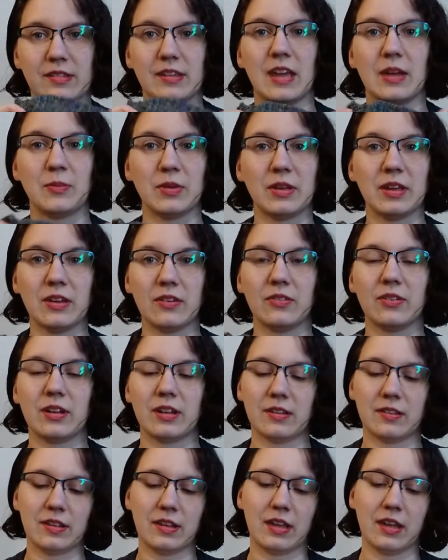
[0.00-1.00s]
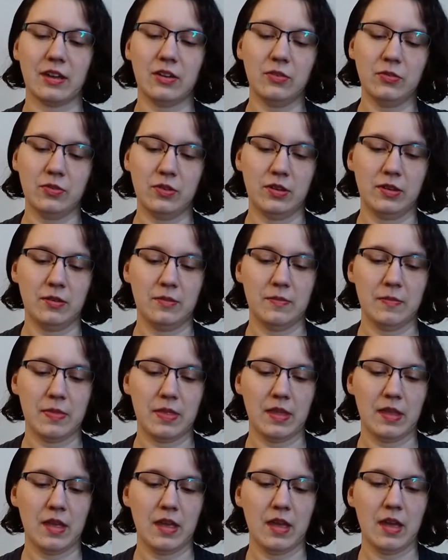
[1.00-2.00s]
can be given as a gift.
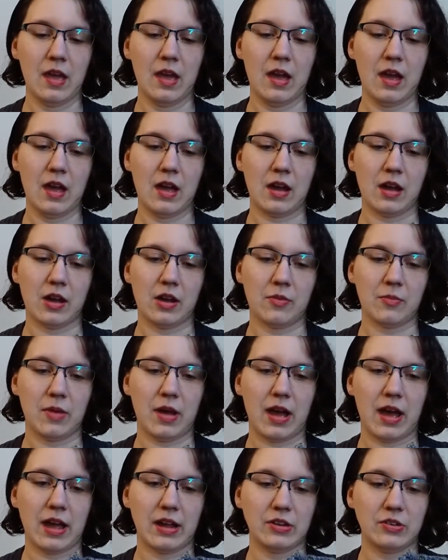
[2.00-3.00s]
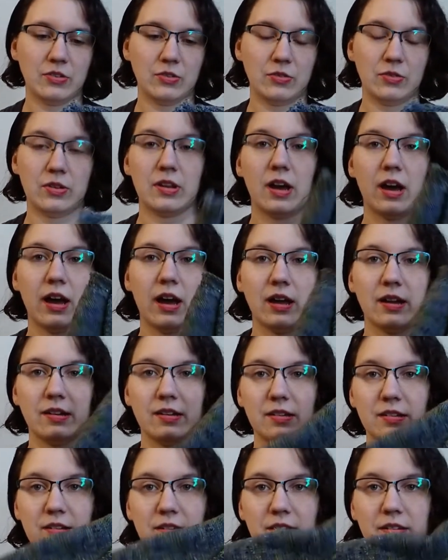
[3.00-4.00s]
I do not
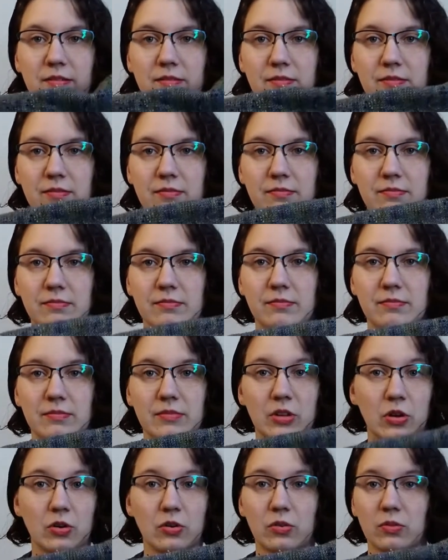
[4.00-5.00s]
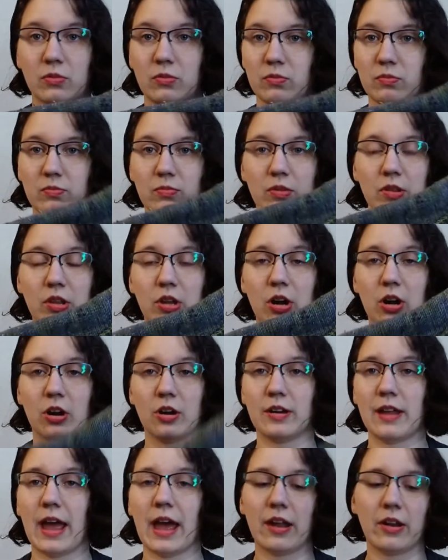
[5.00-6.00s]
know the
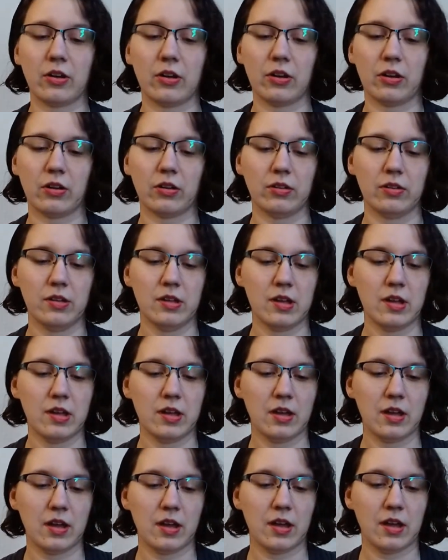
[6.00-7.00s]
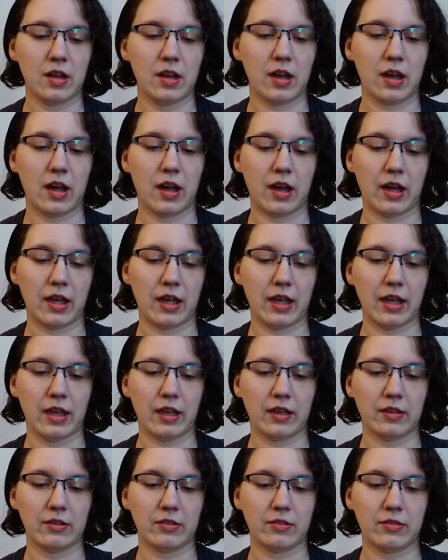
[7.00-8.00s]
yarn at all.
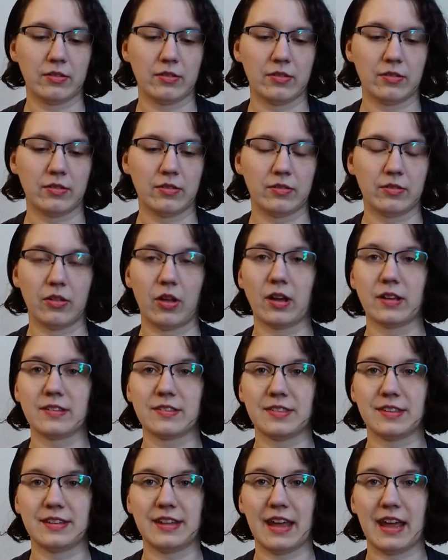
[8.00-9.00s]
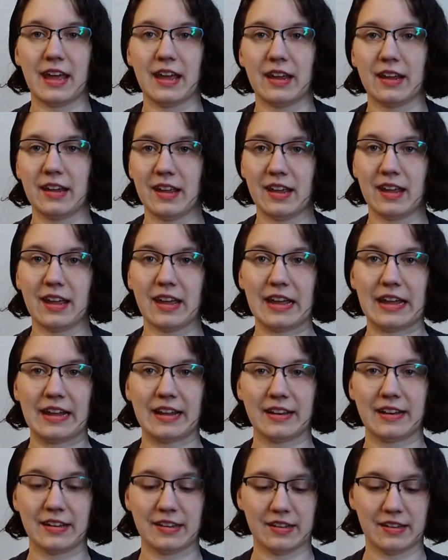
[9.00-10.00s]
I lost the tag
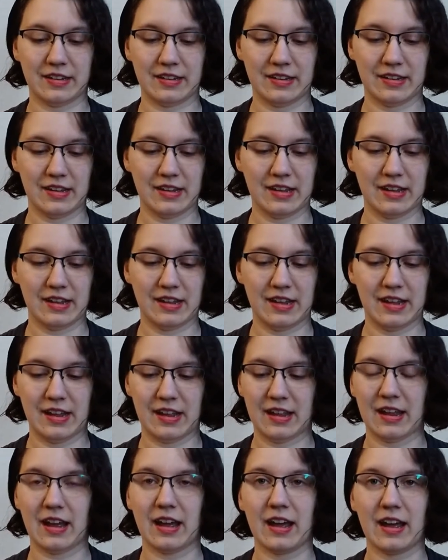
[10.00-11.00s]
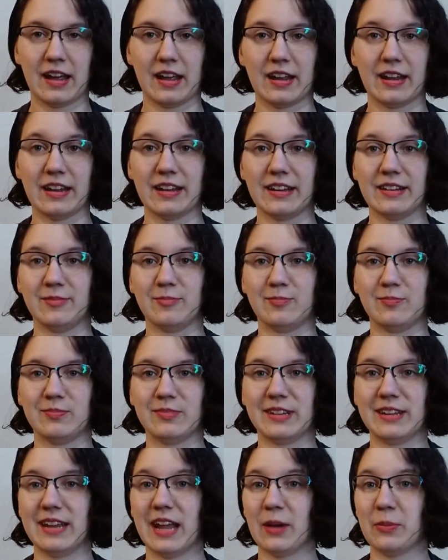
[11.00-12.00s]
and I
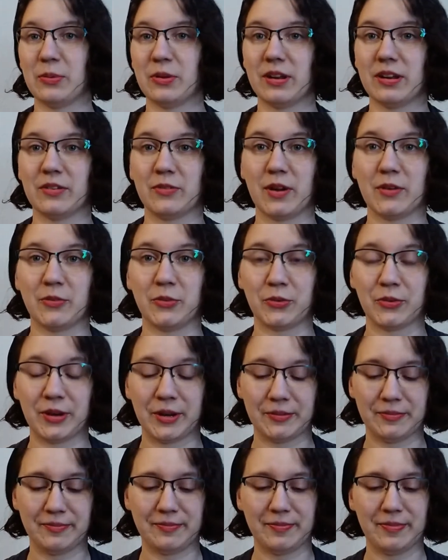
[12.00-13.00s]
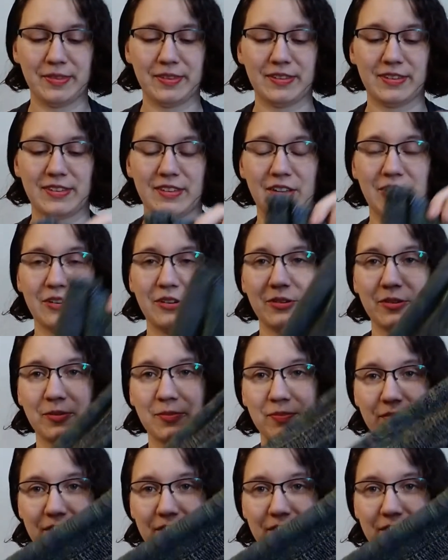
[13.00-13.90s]
did not put it in Ravelry. So,